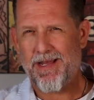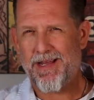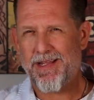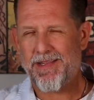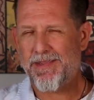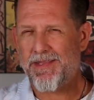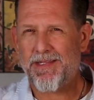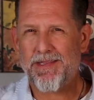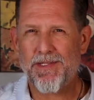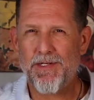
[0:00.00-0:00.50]

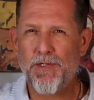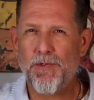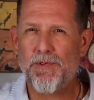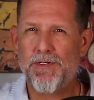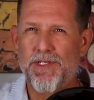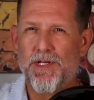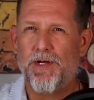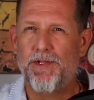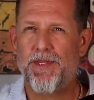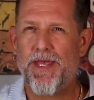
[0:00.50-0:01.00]
think the new
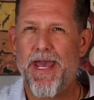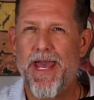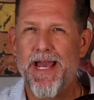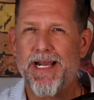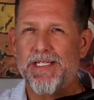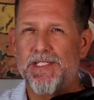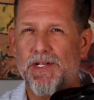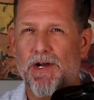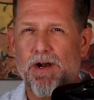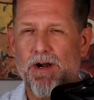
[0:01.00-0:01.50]
one's called the
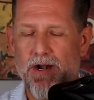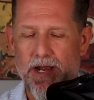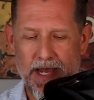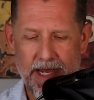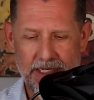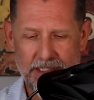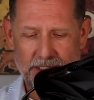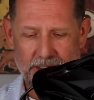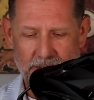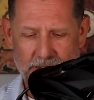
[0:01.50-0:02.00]

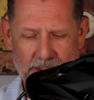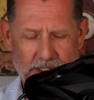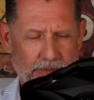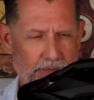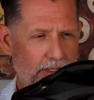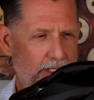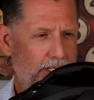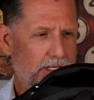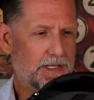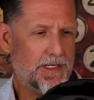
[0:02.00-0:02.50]
XRS or
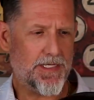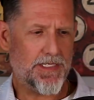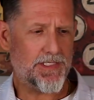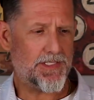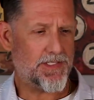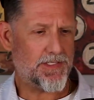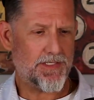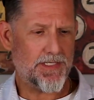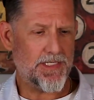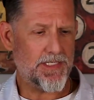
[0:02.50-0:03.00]
something.
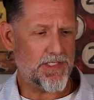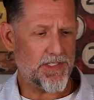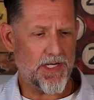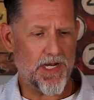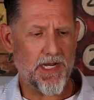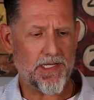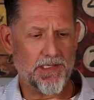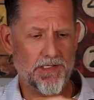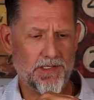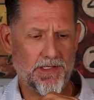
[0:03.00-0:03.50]
It's
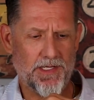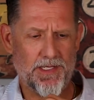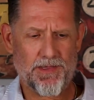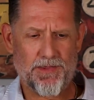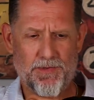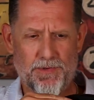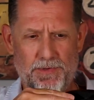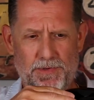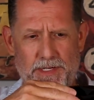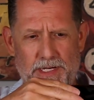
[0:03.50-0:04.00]
odd looking
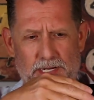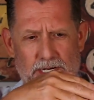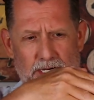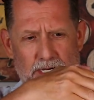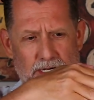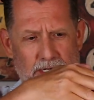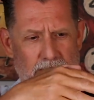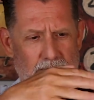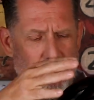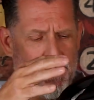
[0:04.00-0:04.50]
through here.